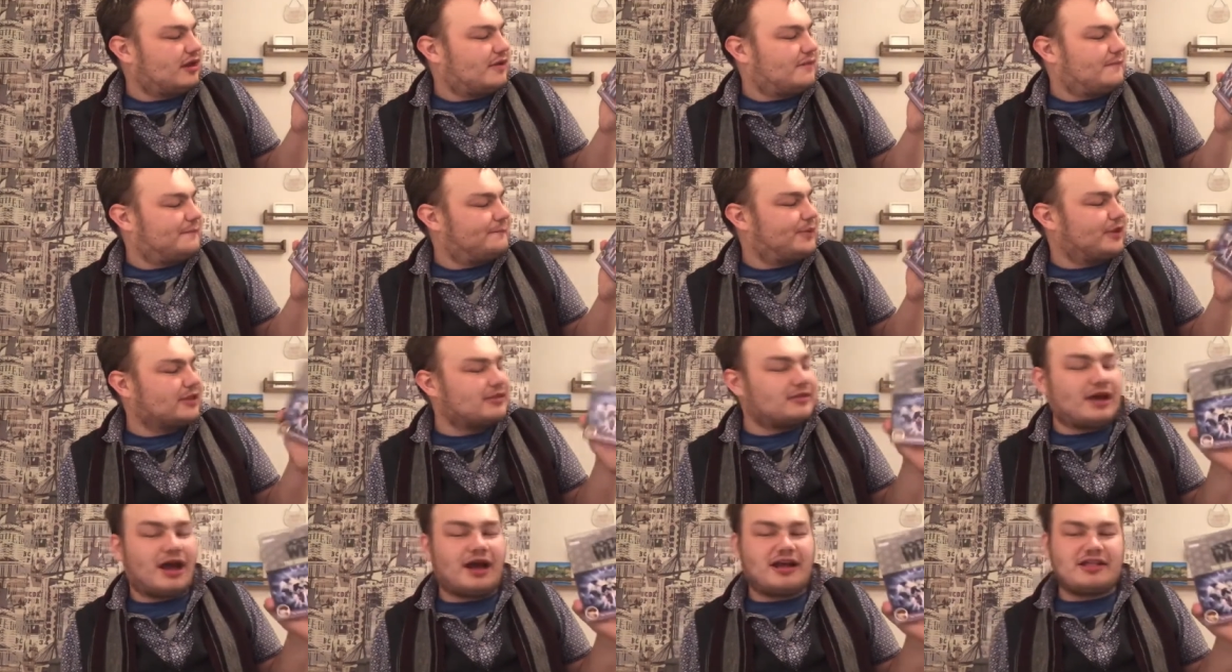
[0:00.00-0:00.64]

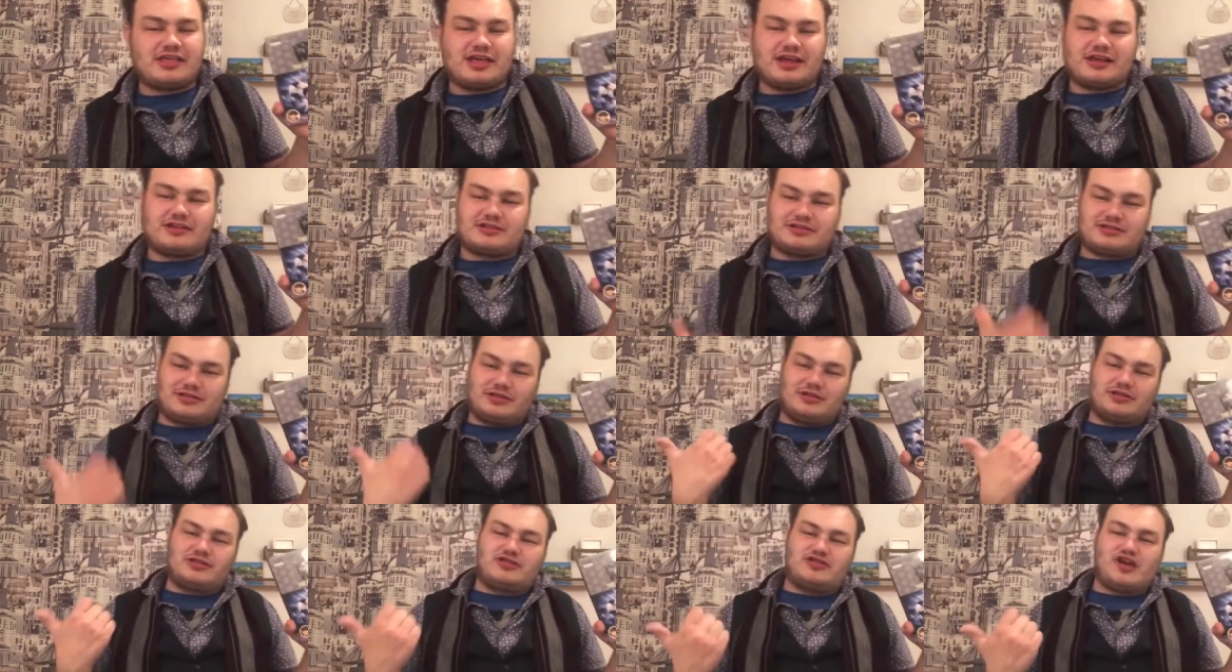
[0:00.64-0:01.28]
But I think
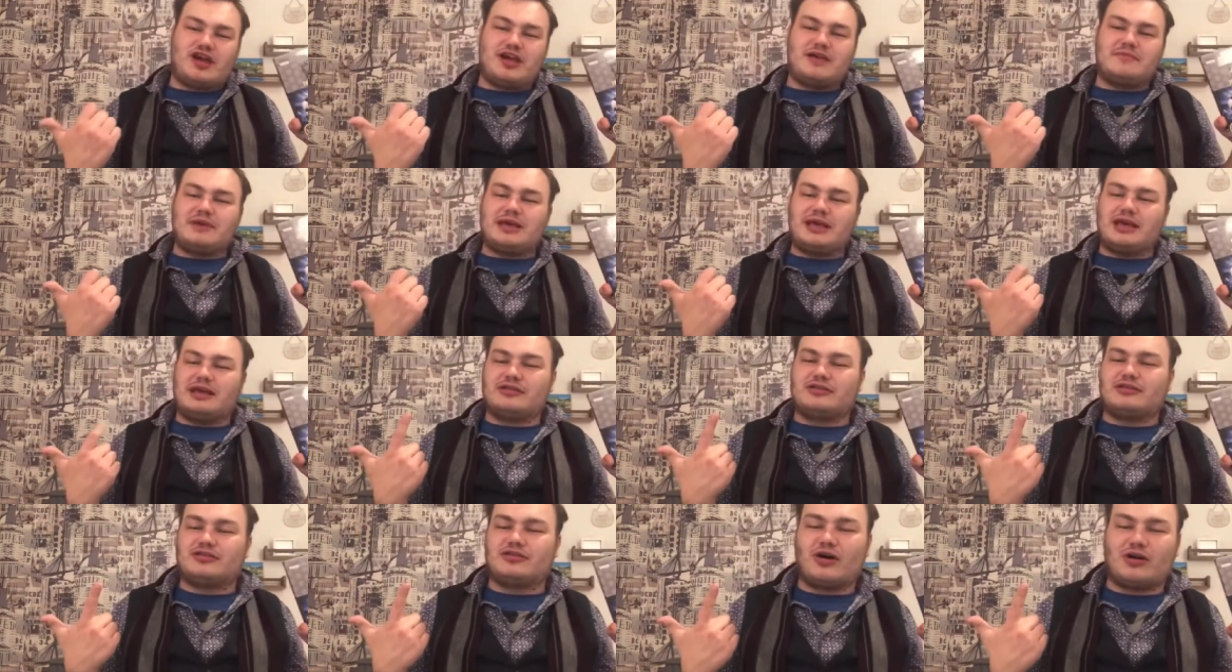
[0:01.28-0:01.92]
the Jamie
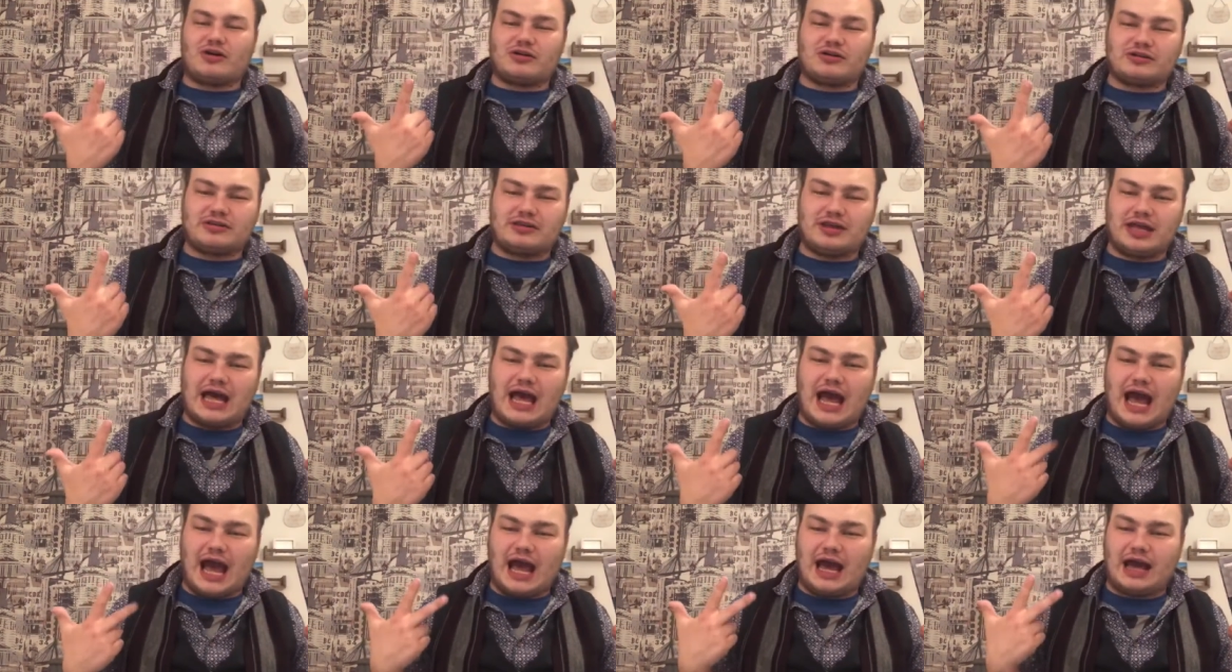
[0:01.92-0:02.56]
and the Doctor
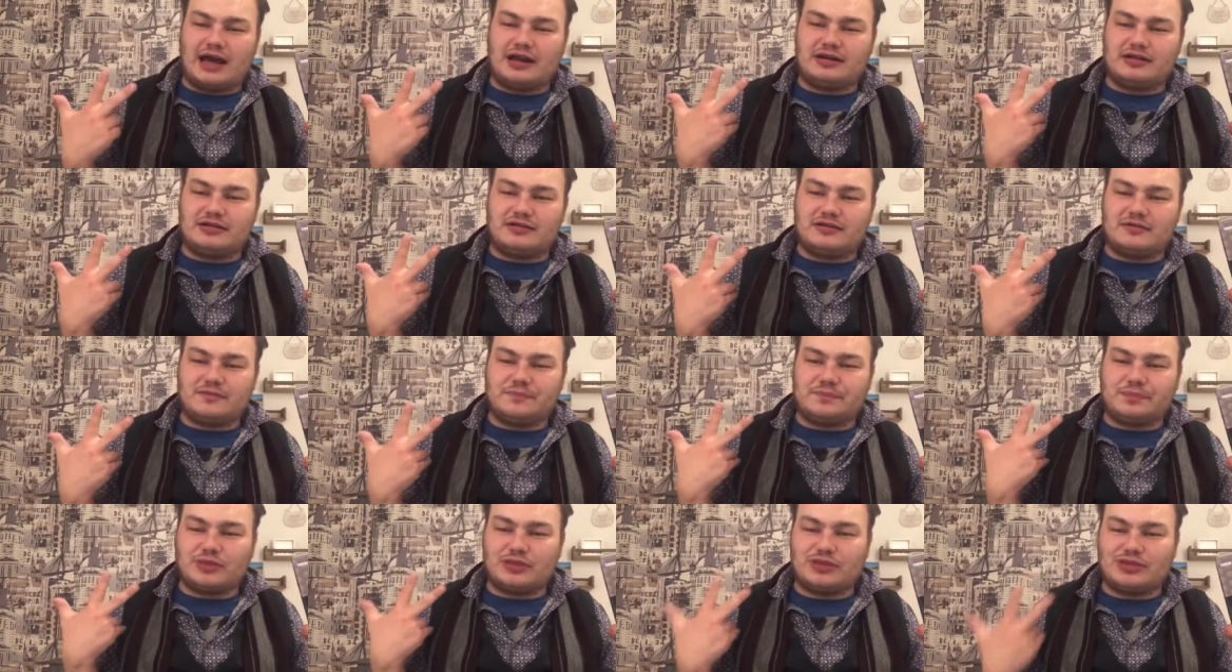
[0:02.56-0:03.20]
and
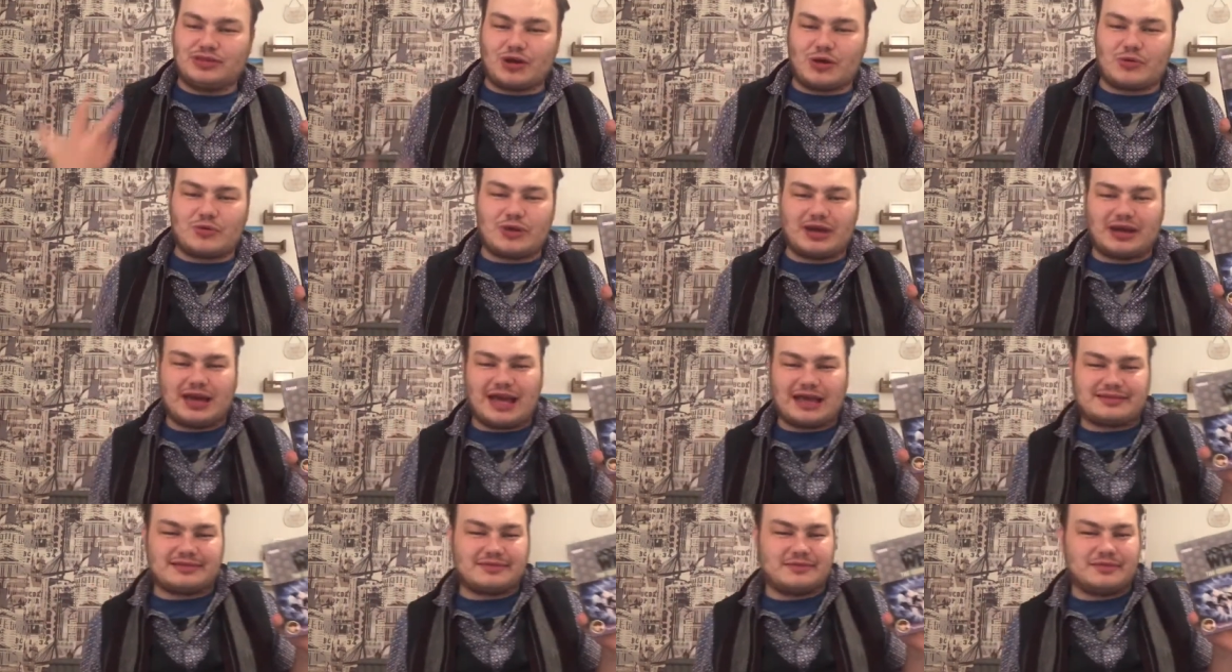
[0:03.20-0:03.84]
Zoe
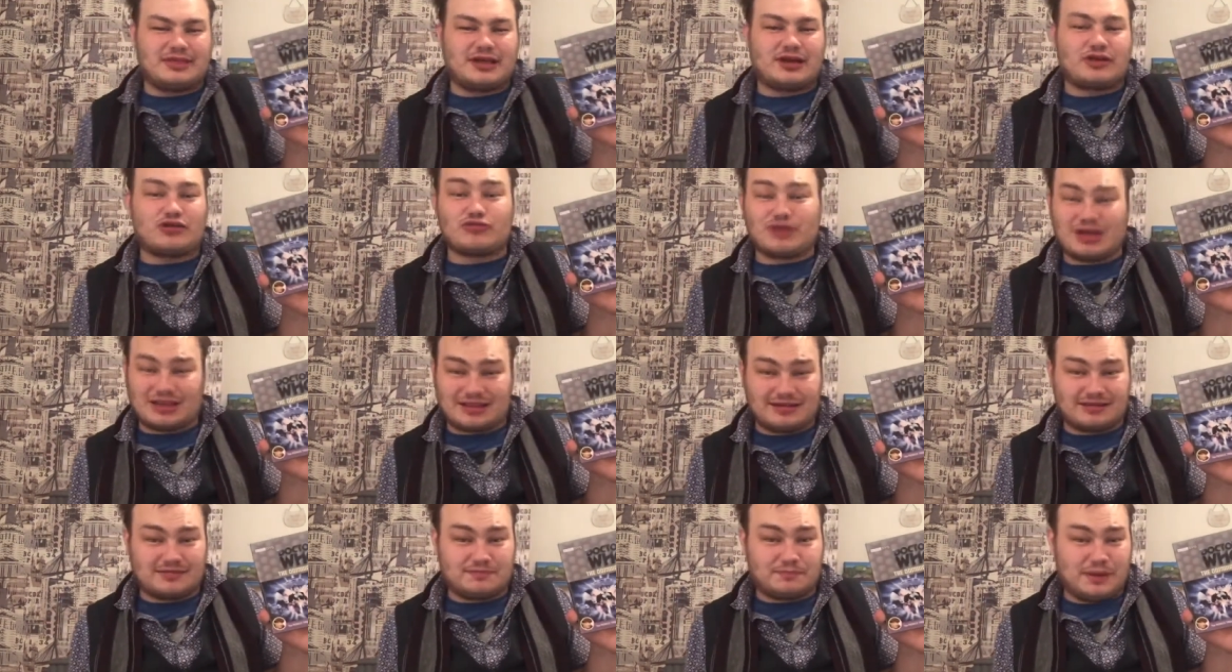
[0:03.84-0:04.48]
get some of the
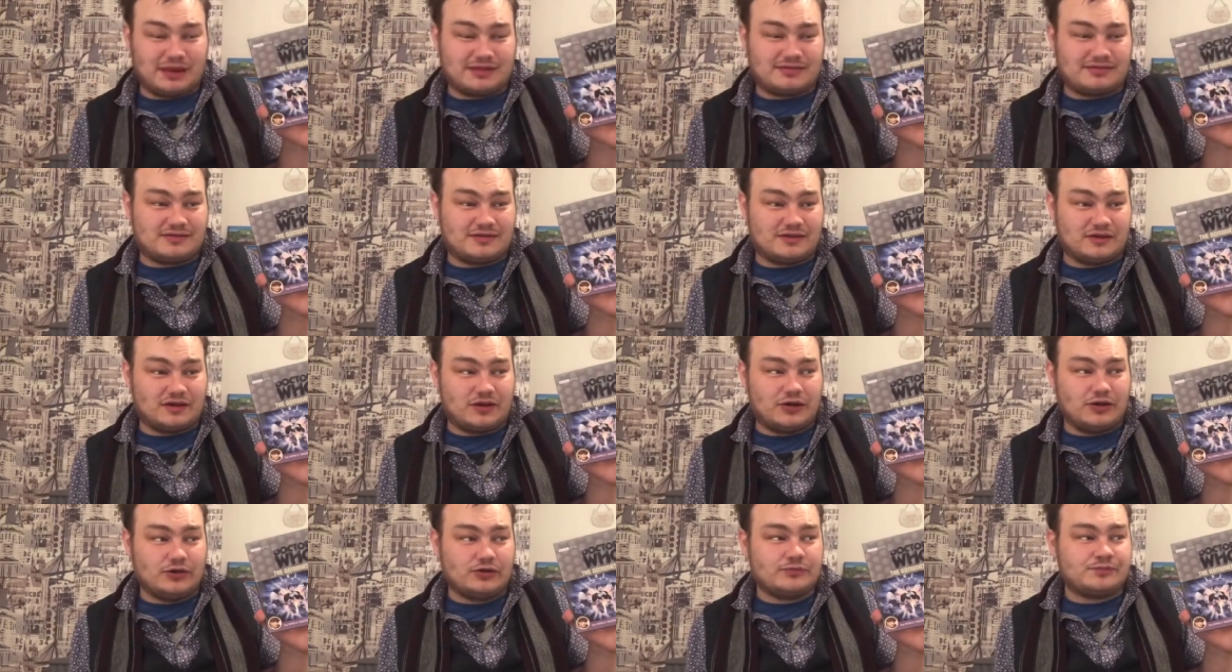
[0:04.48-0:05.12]
greatest bits
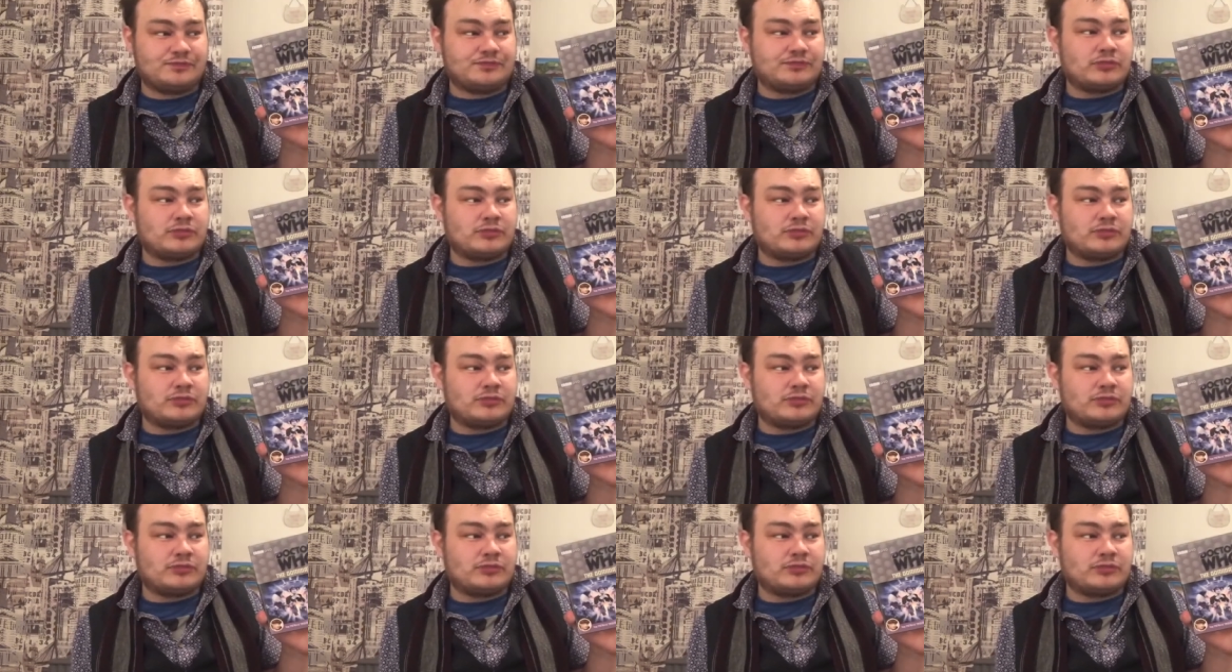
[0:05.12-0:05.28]
here,